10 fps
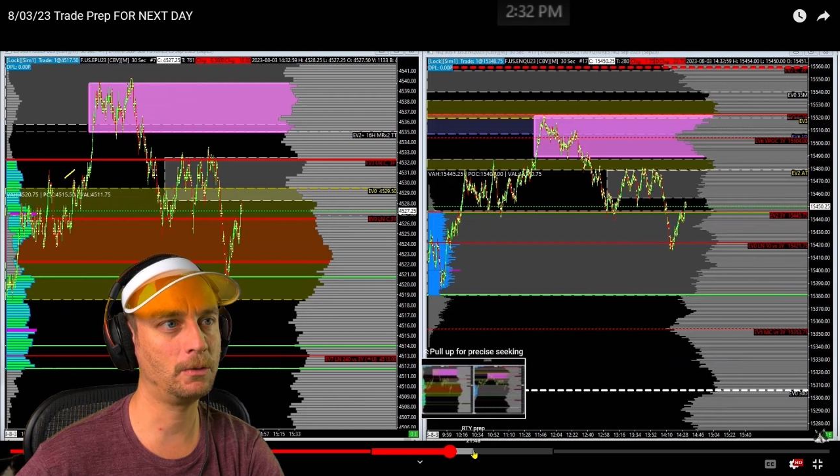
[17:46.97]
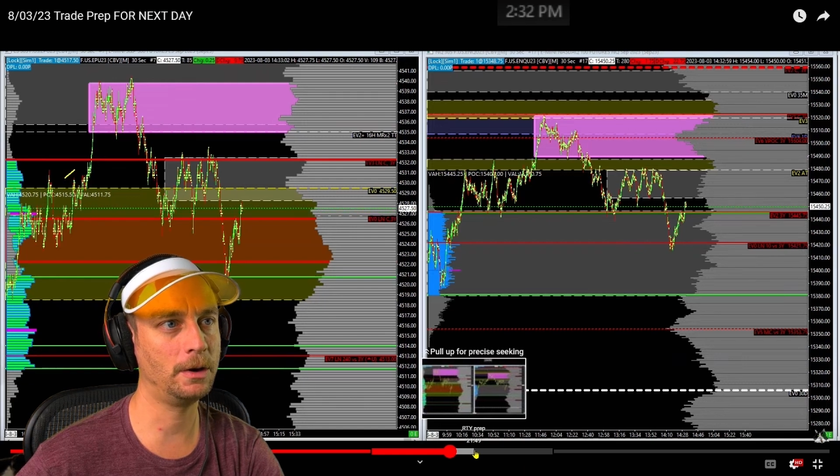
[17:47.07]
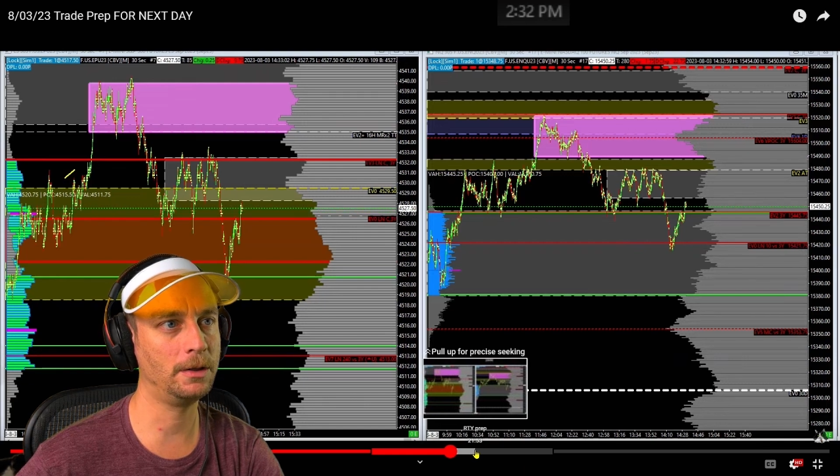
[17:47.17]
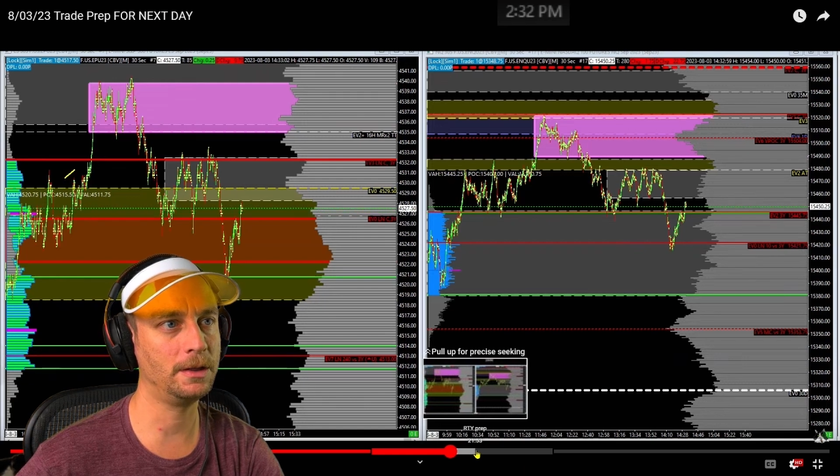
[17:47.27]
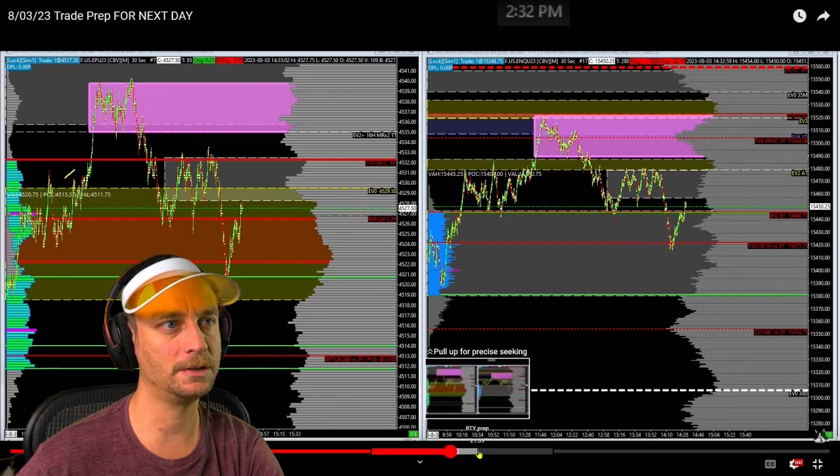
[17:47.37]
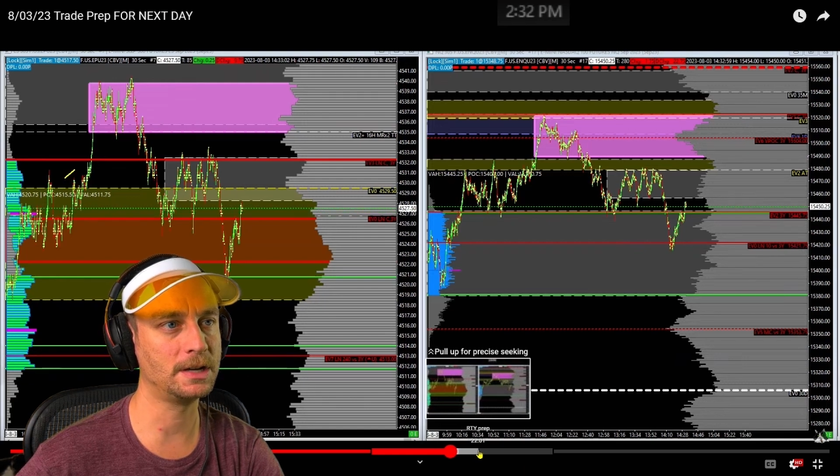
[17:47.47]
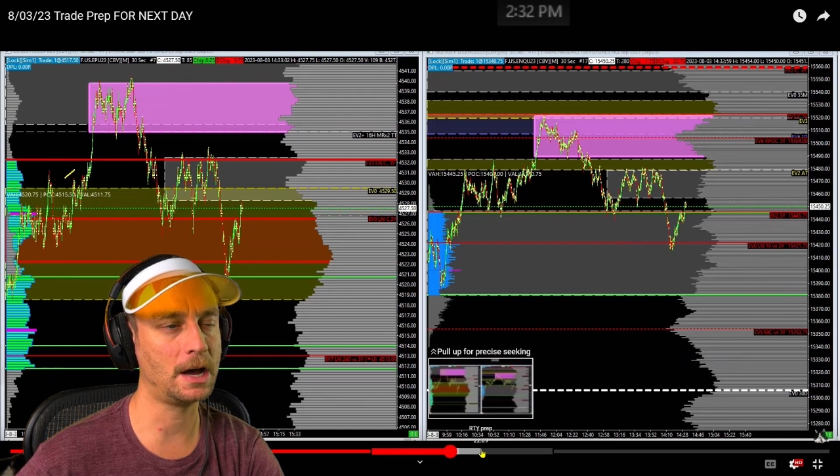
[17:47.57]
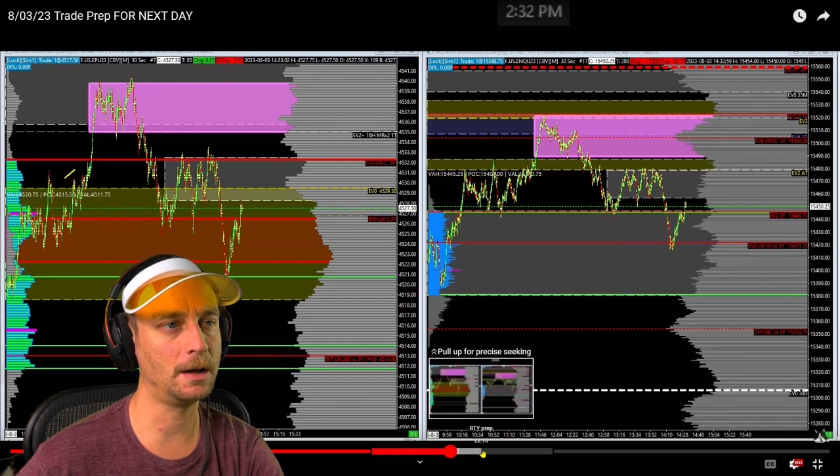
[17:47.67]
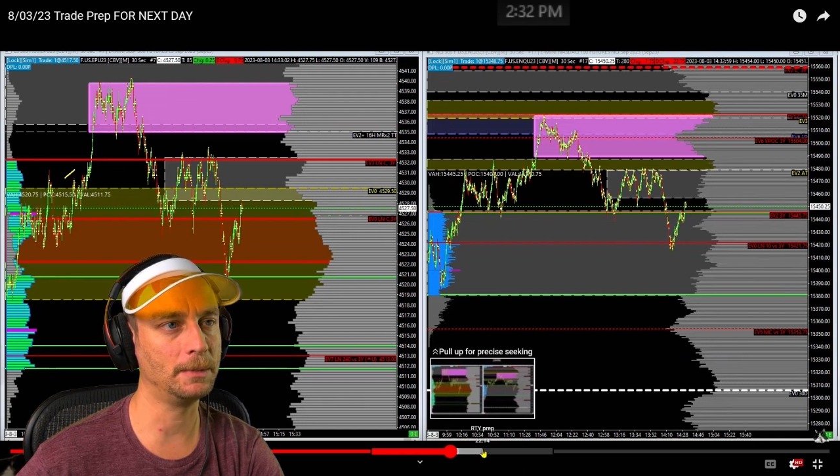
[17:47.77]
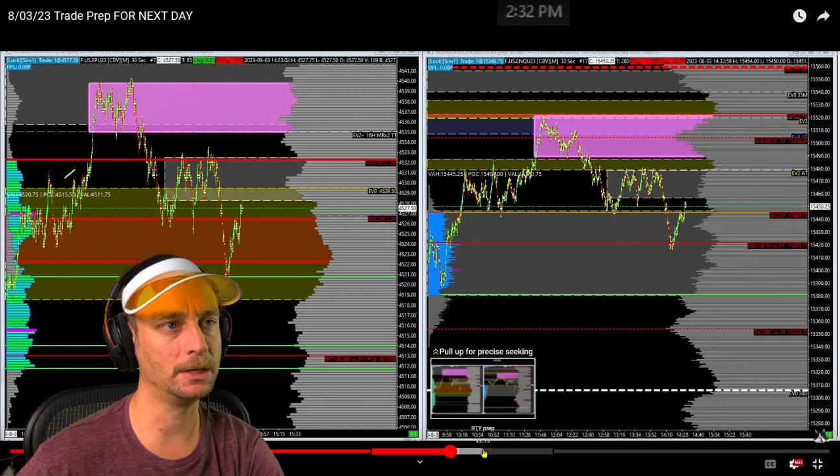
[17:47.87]
where the
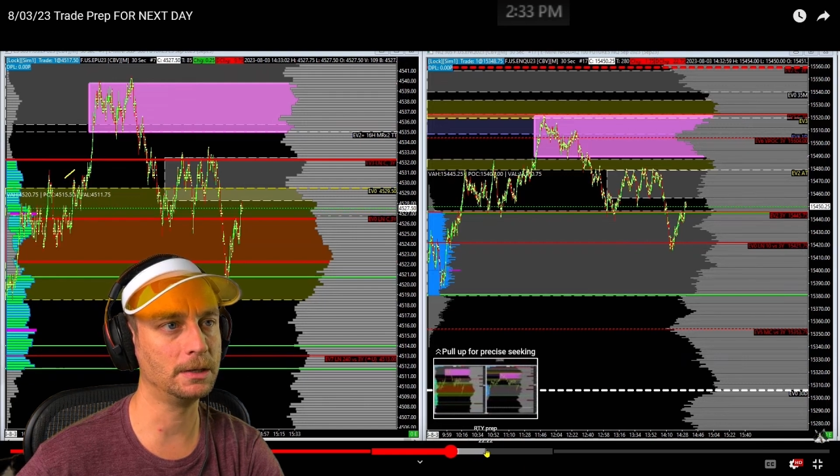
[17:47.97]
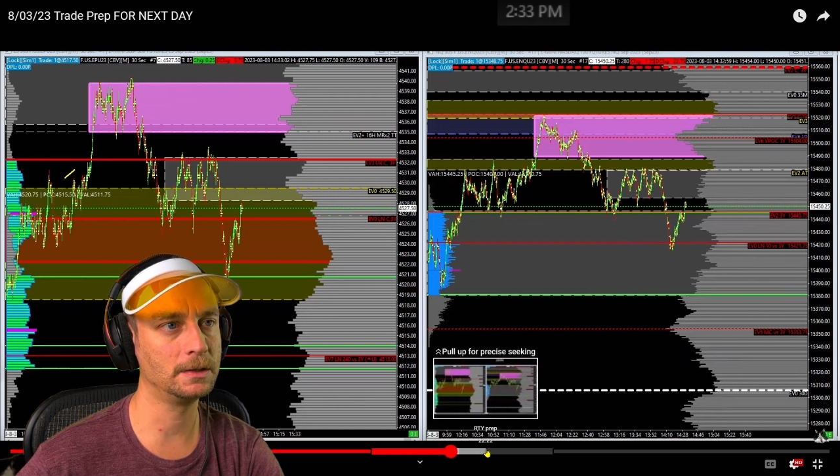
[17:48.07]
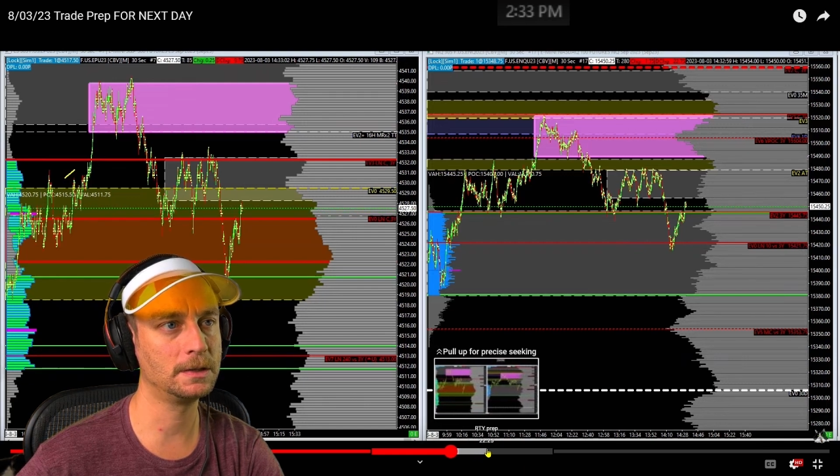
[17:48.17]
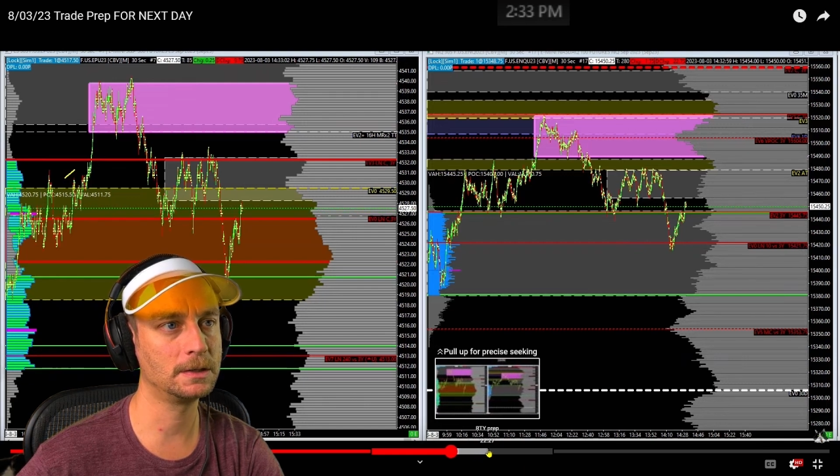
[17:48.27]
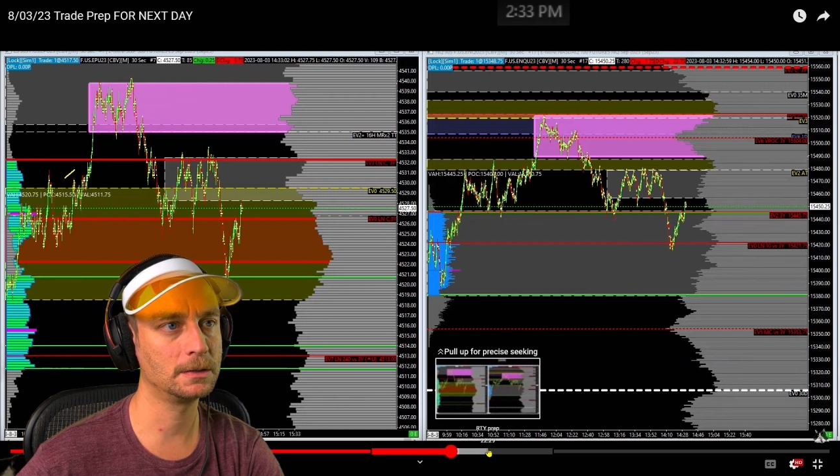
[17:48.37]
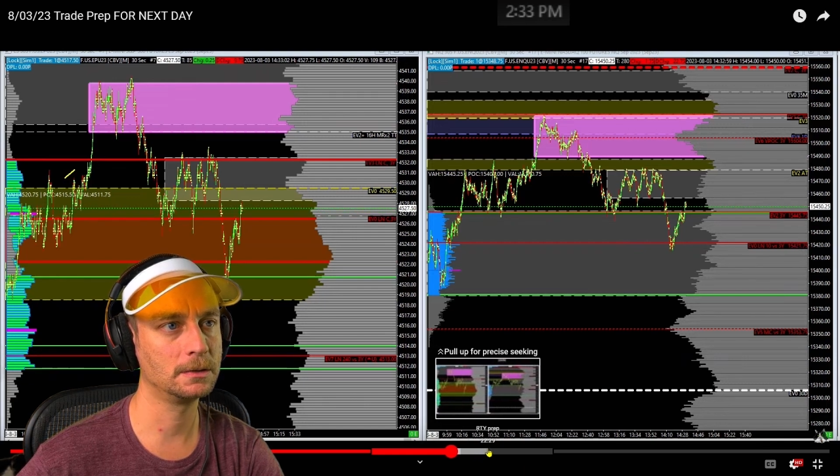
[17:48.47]
Dom is.